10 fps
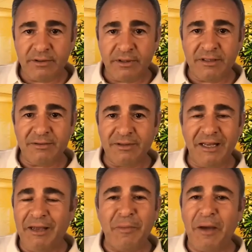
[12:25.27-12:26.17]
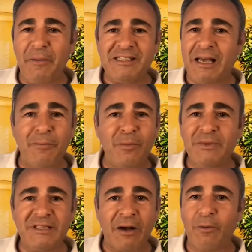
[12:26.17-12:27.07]
It might be
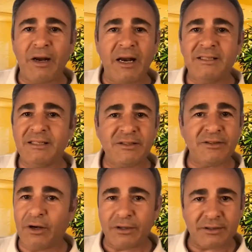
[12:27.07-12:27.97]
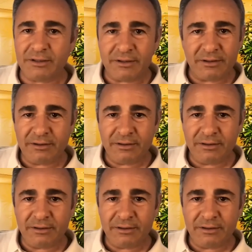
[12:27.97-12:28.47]
someone else's thoughts.